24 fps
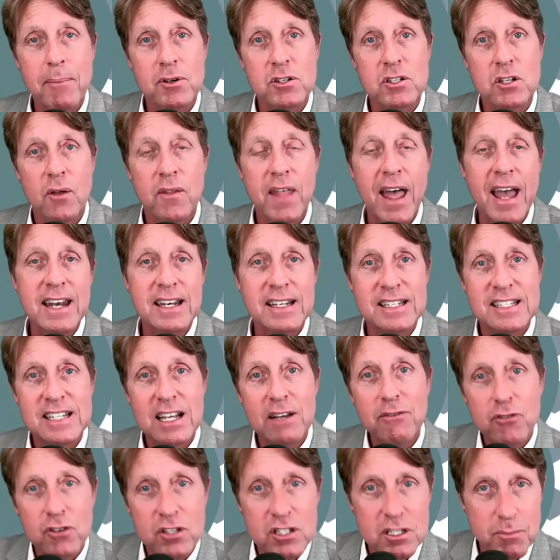So that
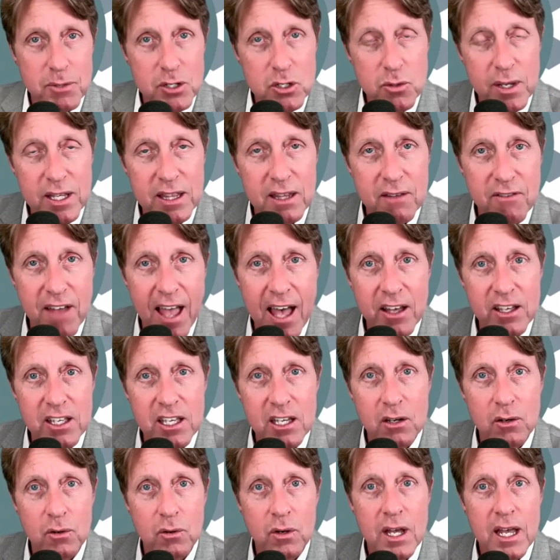difference between the
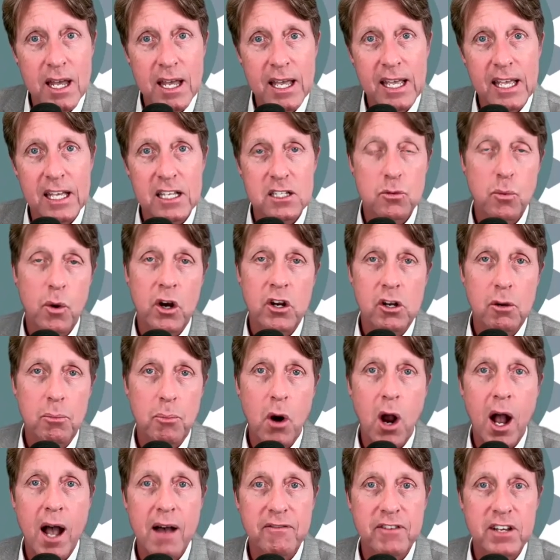value is where your
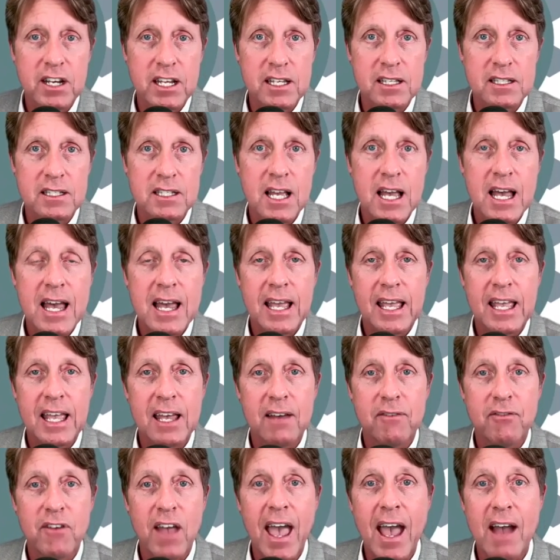profit is.
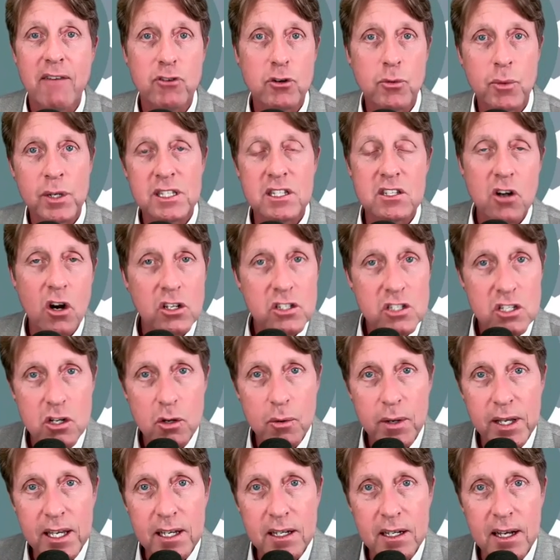If everyone starts
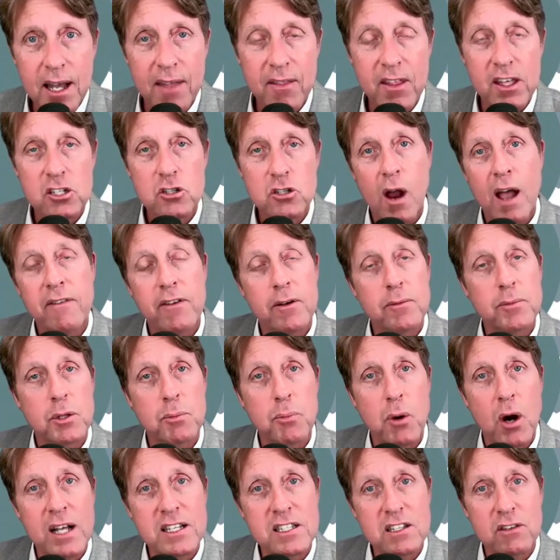doing it and they drive up the
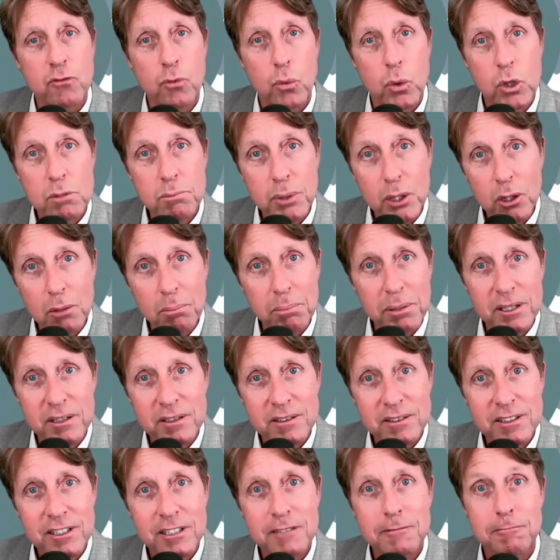price of wood pulp,
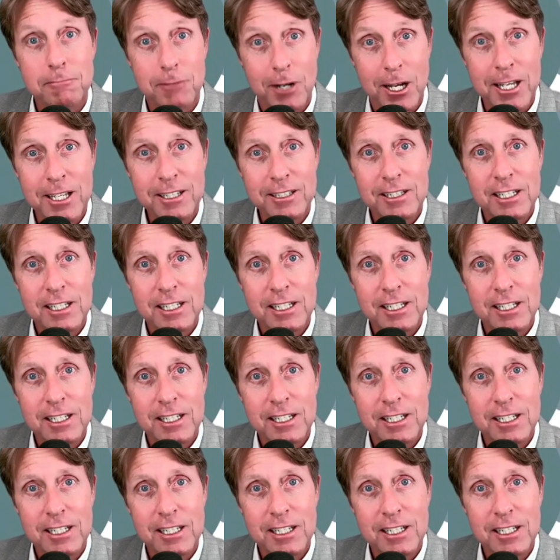right?